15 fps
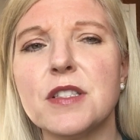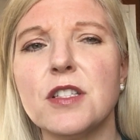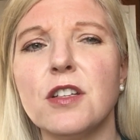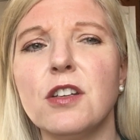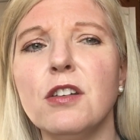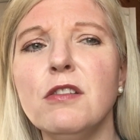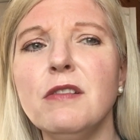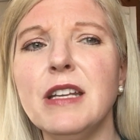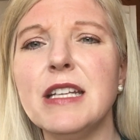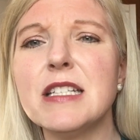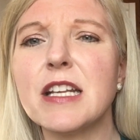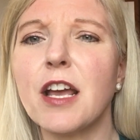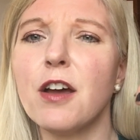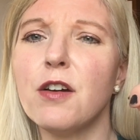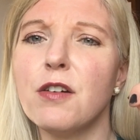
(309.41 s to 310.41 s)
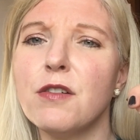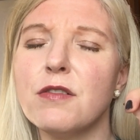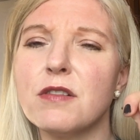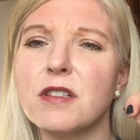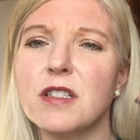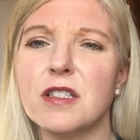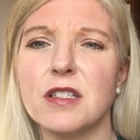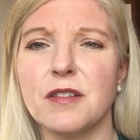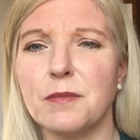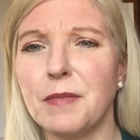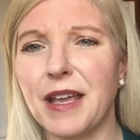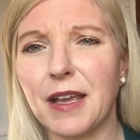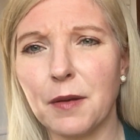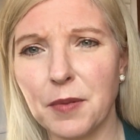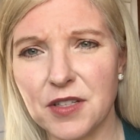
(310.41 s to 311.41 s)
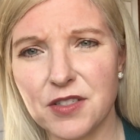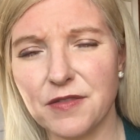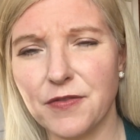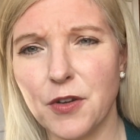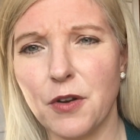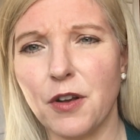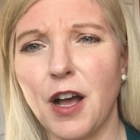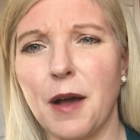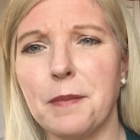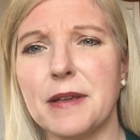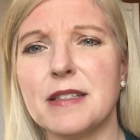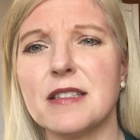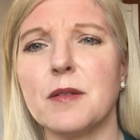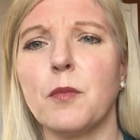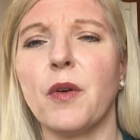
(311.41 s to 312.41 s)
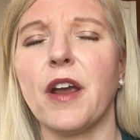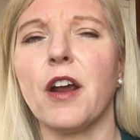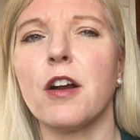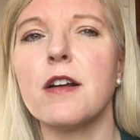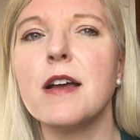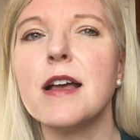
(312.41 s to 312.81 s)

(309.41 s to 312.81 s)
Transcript: Do you need to go to make a bunch of photocopies somewhere?